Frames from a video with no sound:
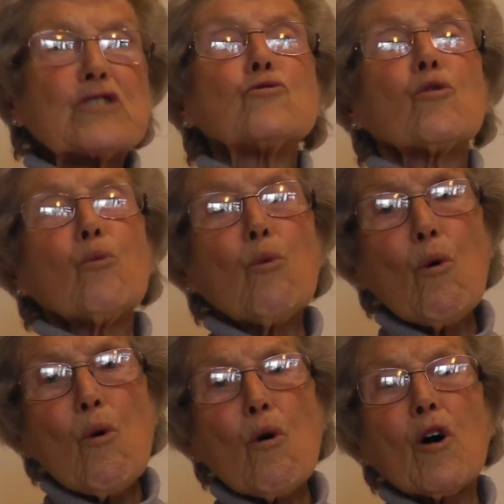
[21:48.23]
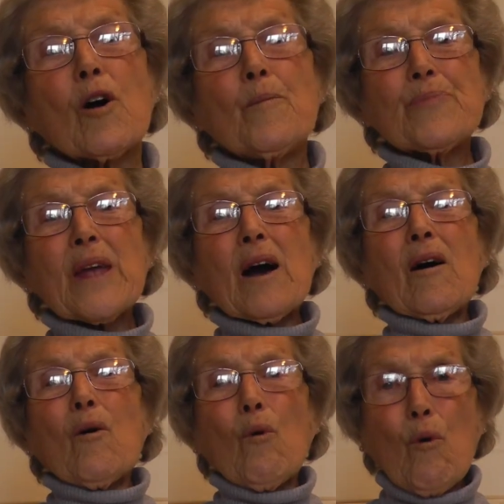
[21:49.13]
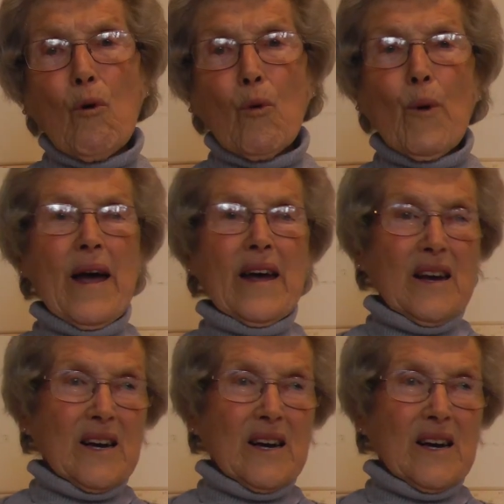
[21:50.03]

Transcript: You can walk all the way